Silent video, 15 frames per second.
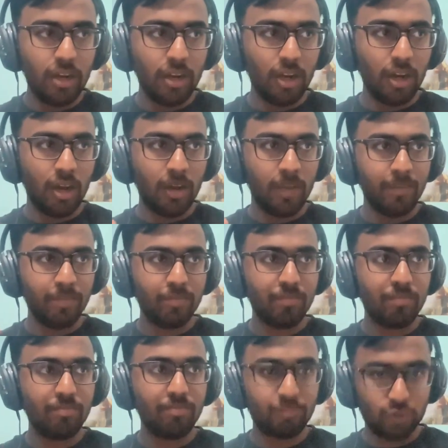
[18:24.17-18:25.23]
um,
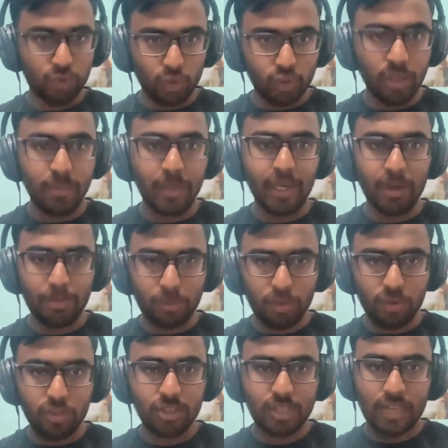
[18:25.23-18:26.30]
social media
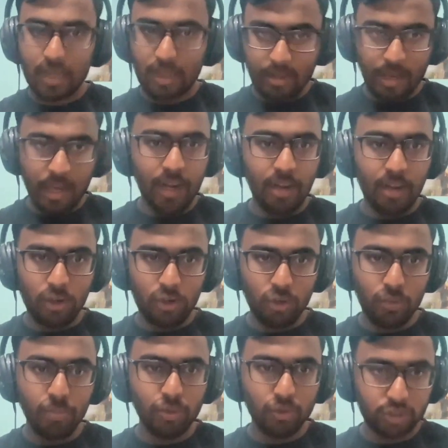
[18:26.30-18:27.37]
posts help to
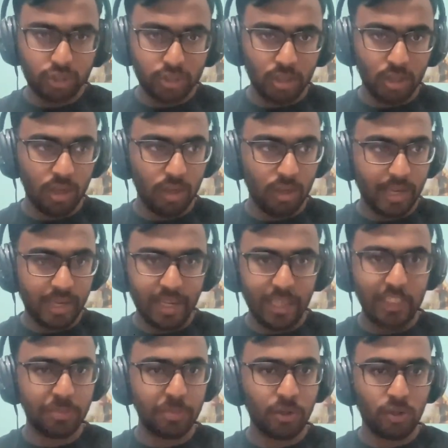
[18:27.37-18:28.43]
boost the
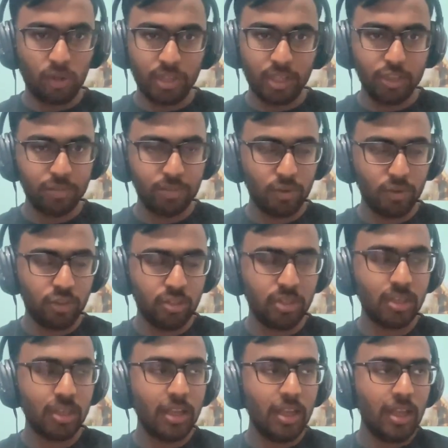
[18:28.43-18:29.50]
engagement on these posts.
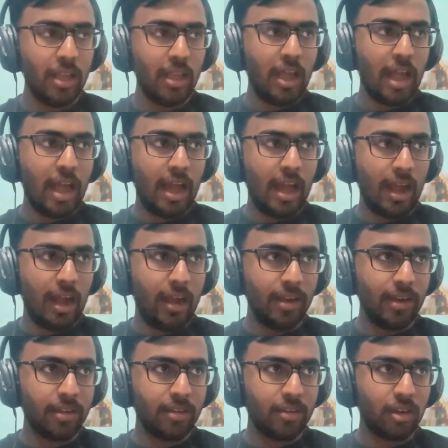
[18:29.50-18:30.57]

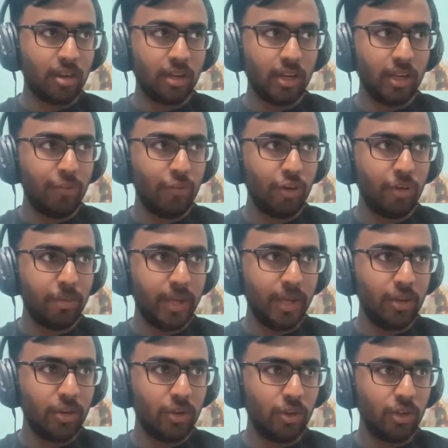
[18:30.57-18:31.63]
And thirdly would be
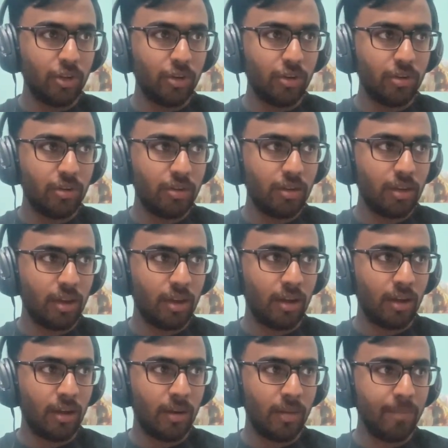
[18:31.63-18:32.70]
to,
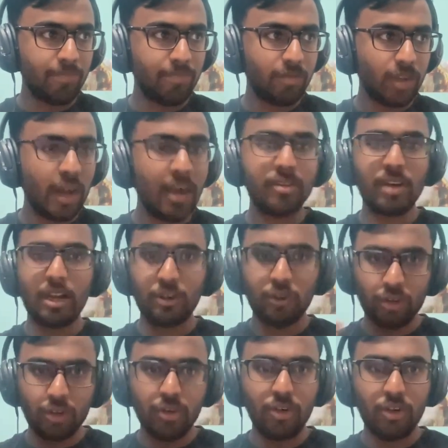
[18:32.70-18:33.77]
I try to
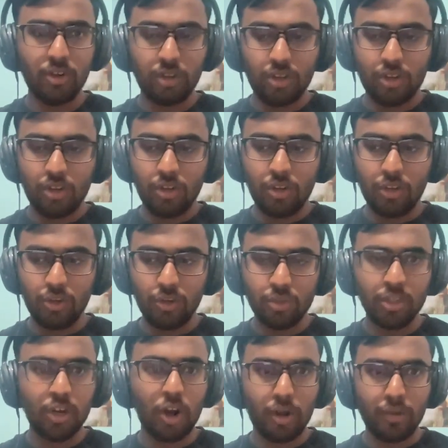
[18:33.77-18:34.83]
use
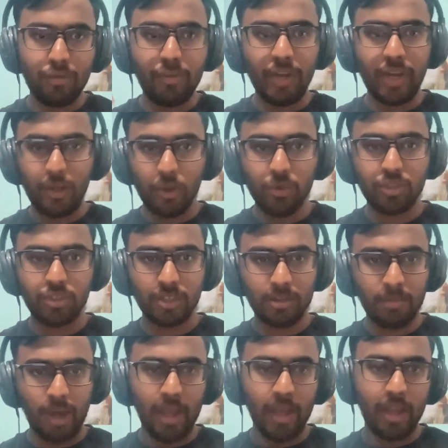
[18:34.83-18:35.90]
a lot of videos in
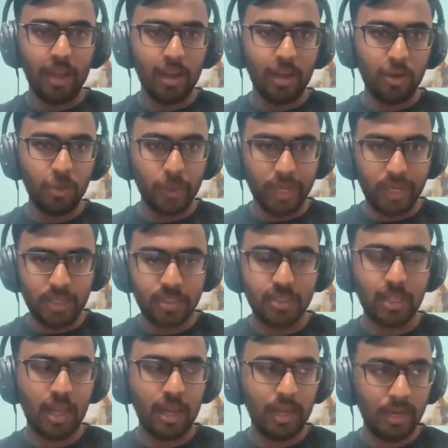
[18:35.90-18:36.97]
my tweets
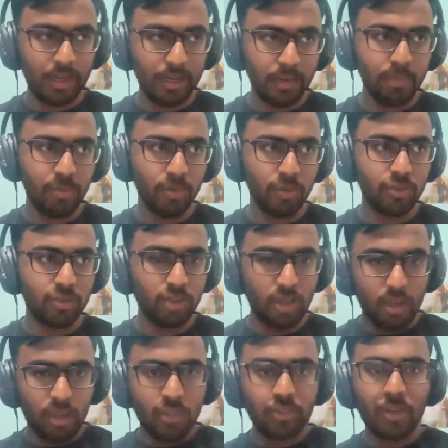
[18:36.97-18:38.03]
and LinkedIn posts.
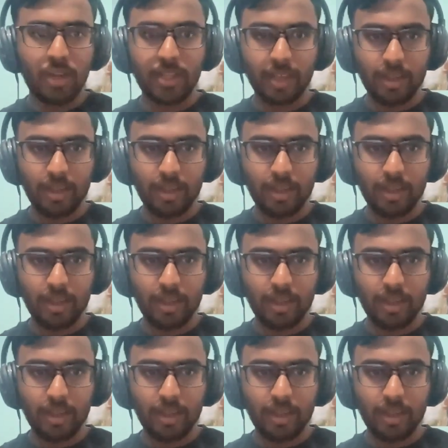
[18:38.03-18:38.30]
So